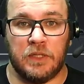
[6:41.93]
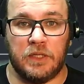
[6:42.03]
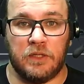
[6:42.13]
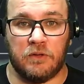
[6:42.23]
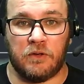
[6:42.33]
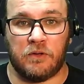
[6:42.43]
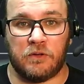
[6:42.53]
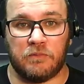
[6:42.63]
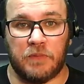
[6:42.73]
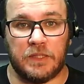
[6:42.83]
in
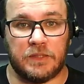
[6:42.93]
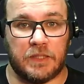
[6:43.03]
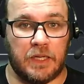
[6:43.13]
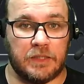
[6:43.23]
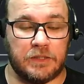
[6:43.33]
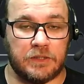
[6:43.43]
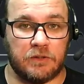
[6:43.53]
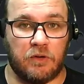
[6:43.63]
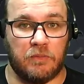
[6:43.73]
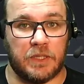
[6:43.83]
our base class
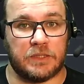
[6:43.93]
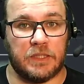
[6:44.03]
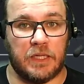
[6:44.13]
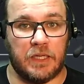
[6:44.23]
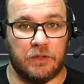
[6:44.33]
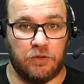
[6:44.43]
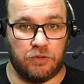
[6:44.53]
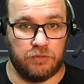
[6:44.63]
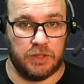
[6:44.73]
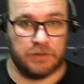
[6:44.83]
commercial
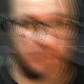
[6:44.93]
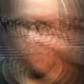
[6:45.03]
document.